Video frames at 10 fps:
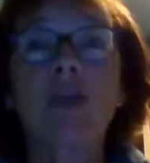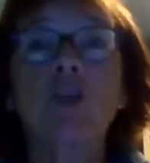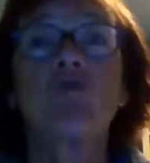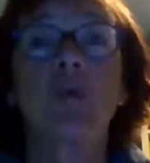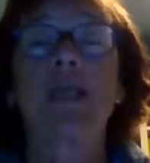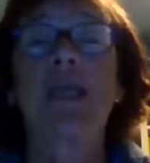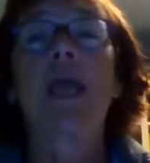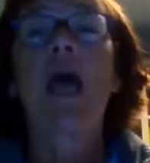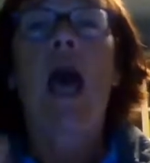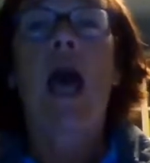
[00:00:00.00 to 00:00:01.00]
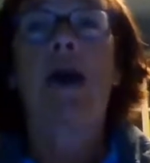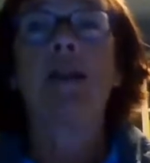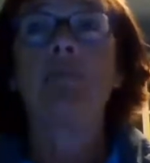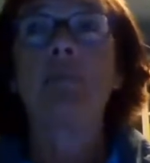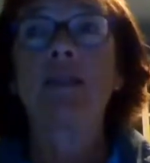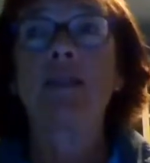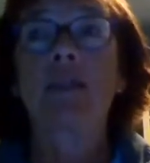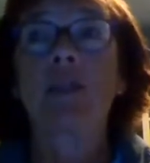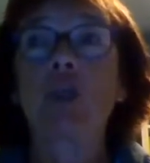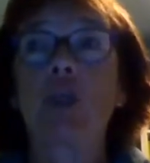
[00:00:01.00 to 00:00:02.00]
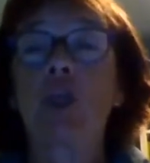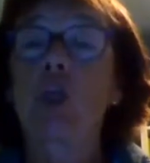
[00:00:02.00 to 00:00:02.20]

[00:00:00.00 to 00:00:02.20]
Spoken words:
extra money, and it means that, you know,